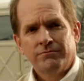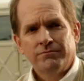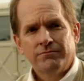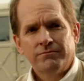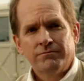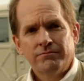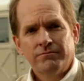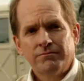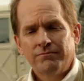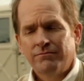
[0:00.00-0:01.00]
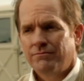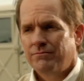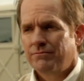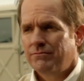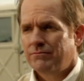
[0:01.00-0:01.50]

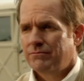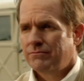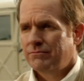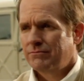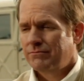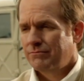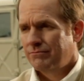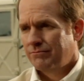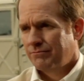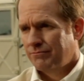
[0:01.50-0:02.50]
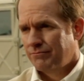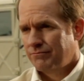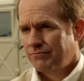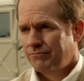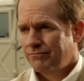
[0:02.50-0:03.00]

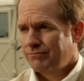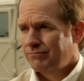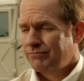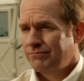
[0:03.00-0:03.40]
This person isn't speaking.